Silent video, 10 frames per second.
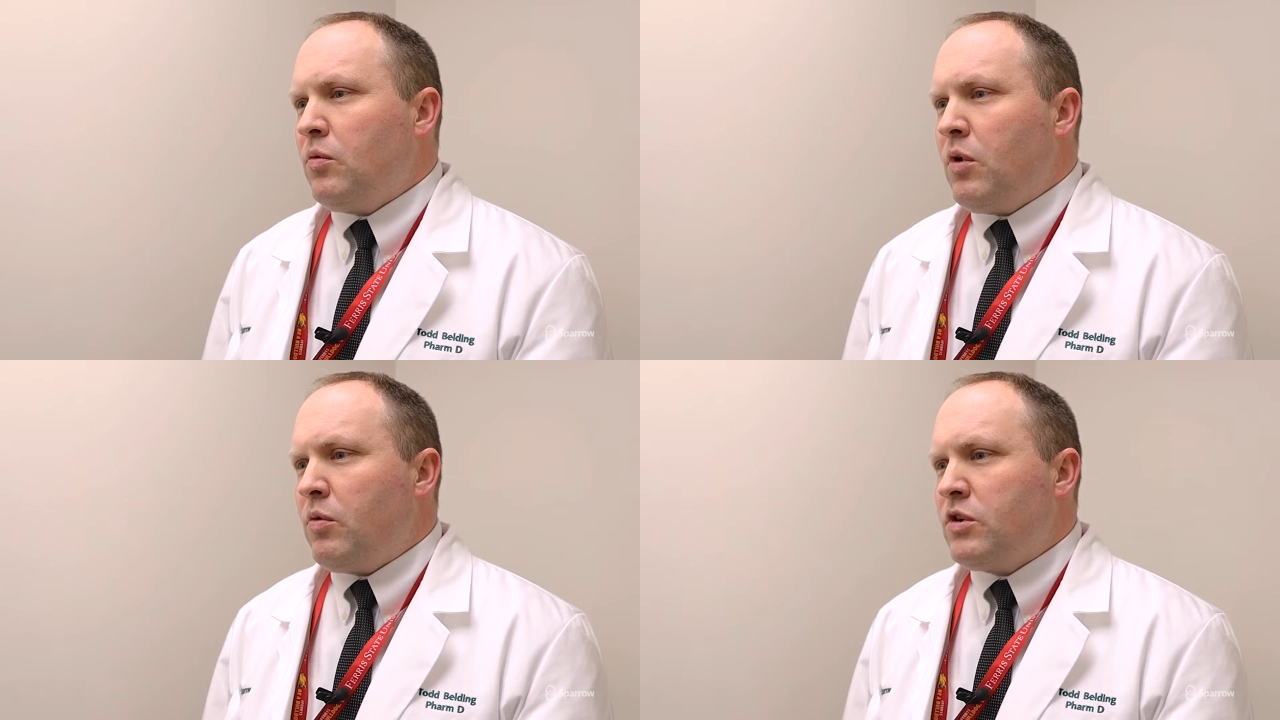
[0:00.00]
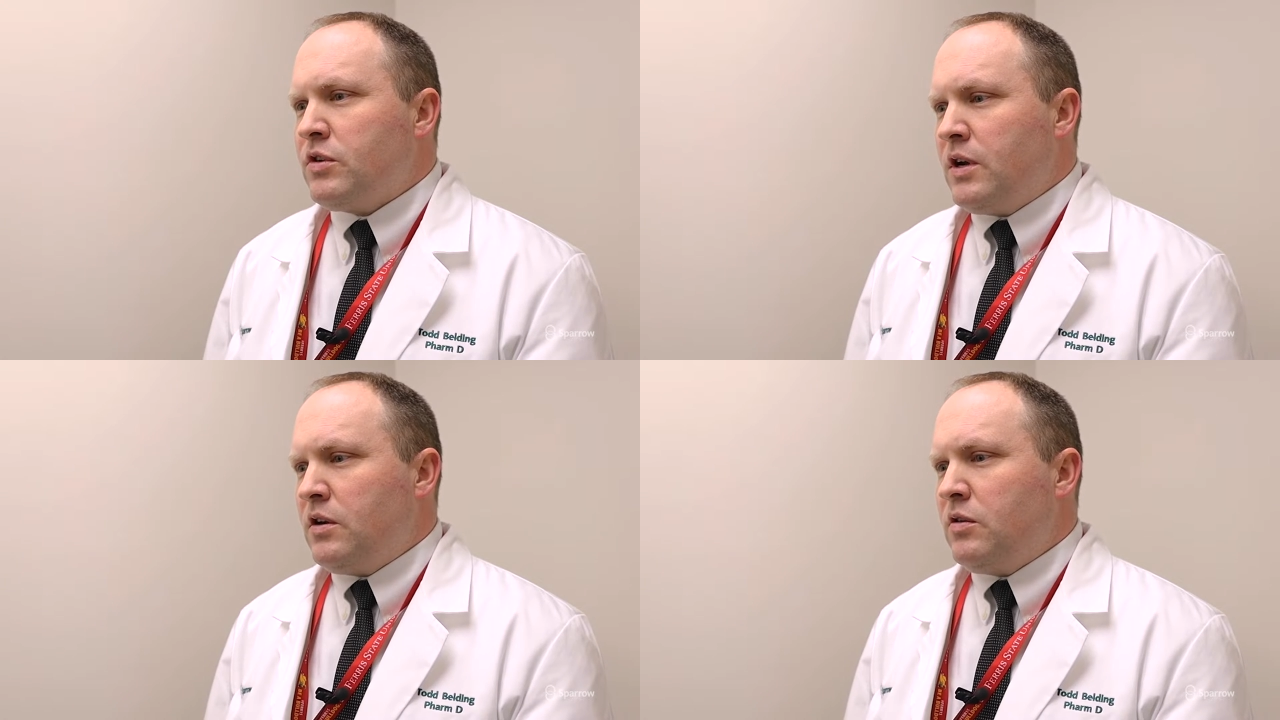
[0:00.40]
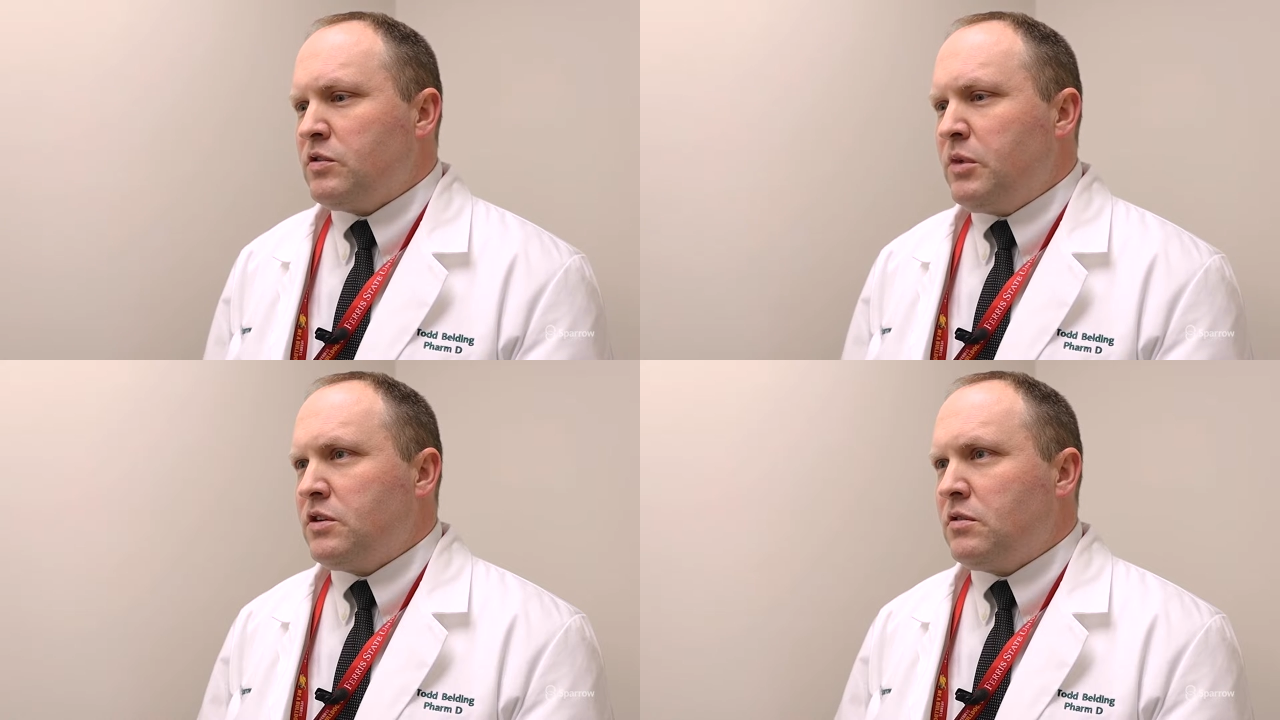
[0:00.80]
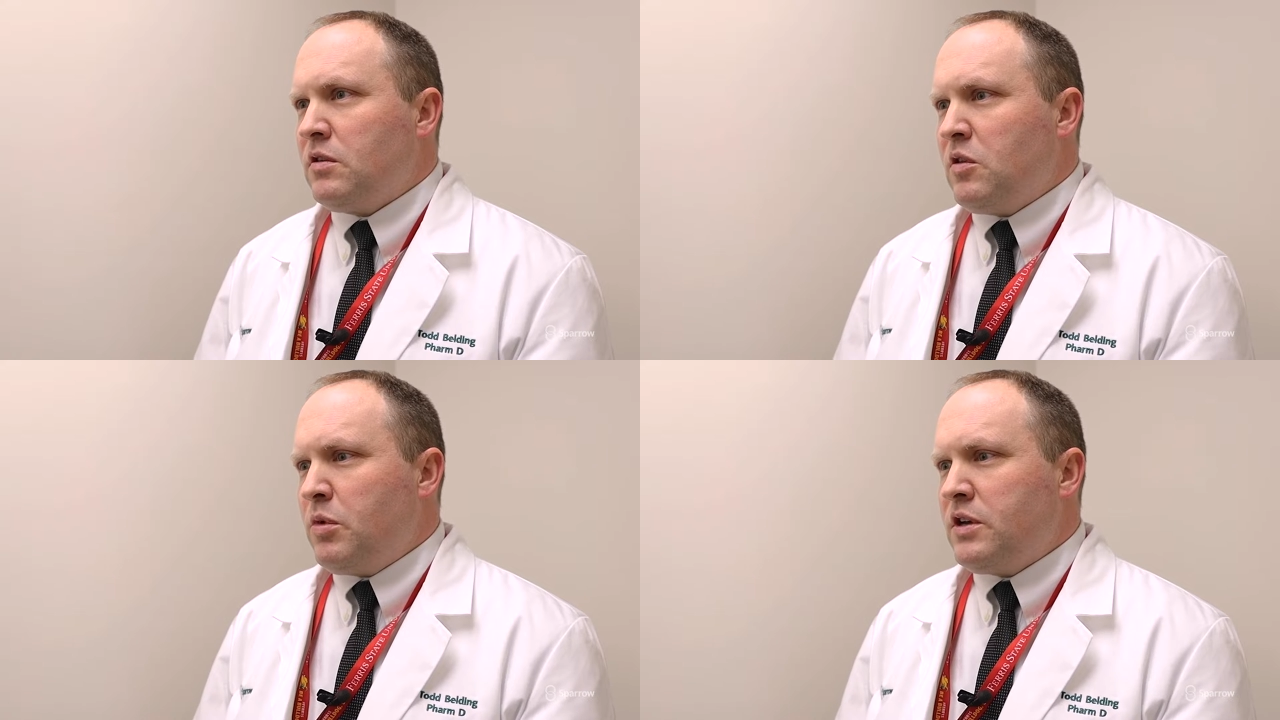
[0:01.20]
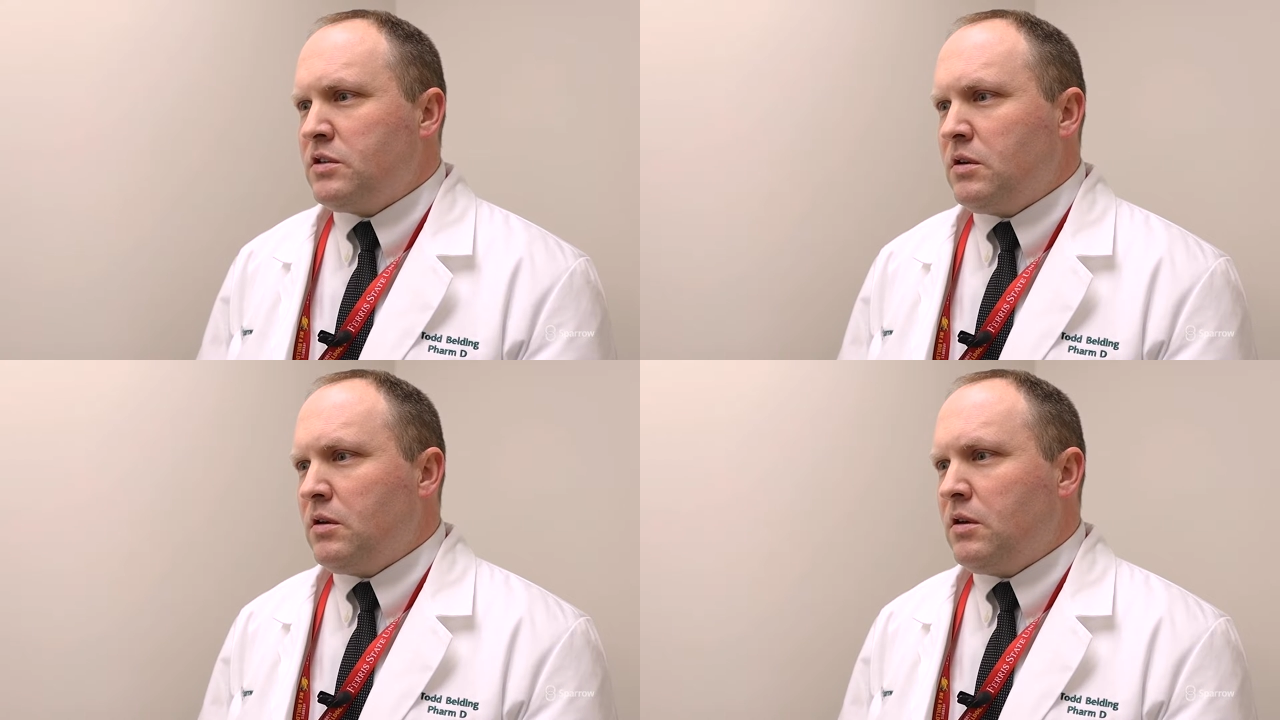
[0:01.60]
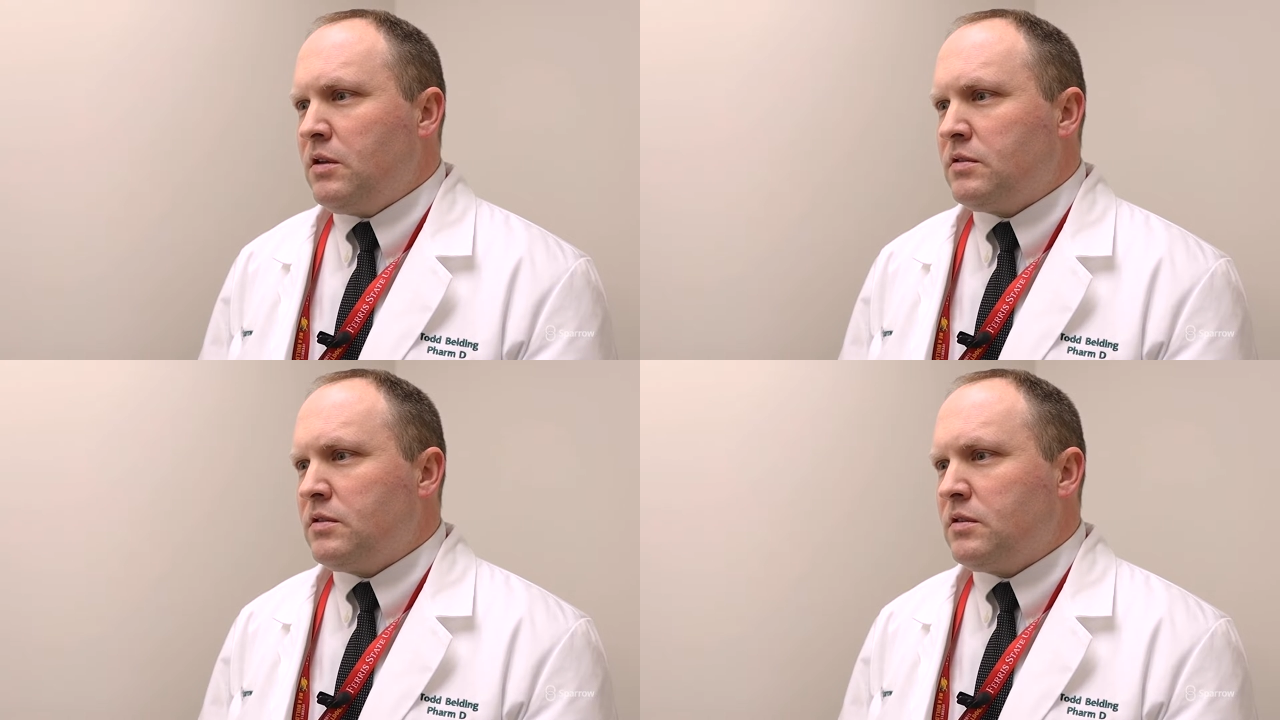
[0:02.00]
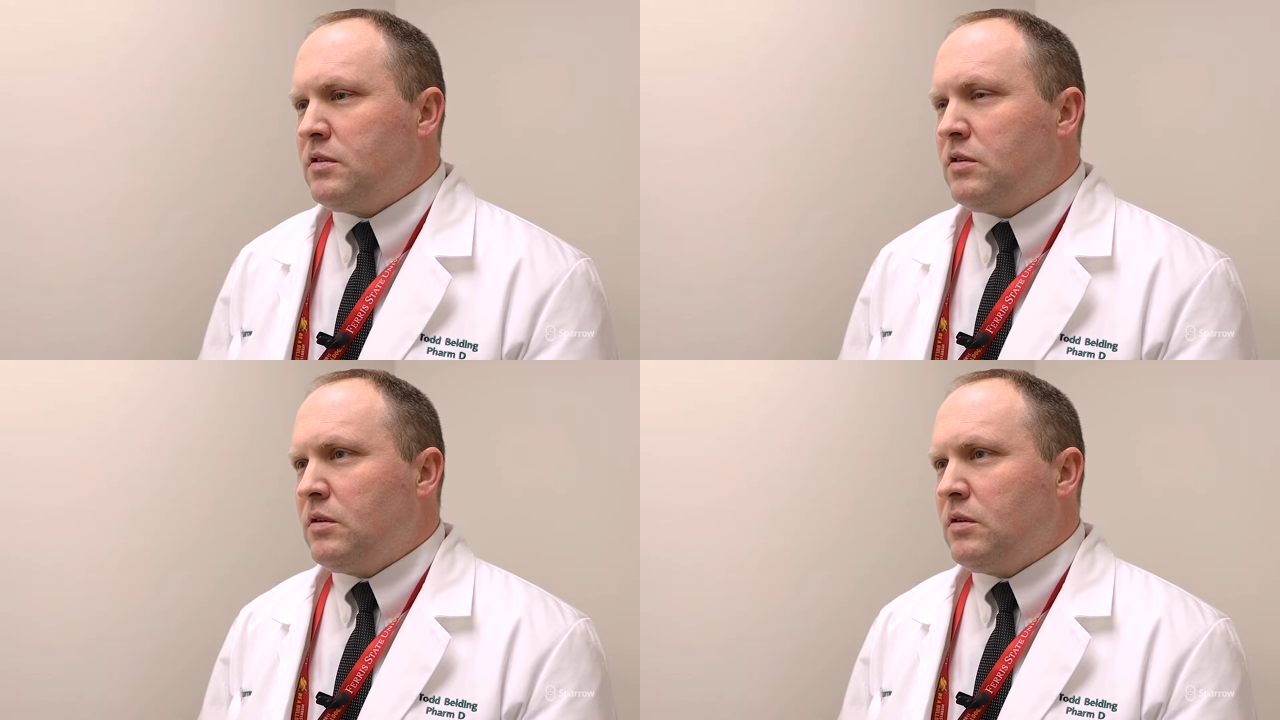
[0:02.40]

What we're trying to do is make sure that the patient is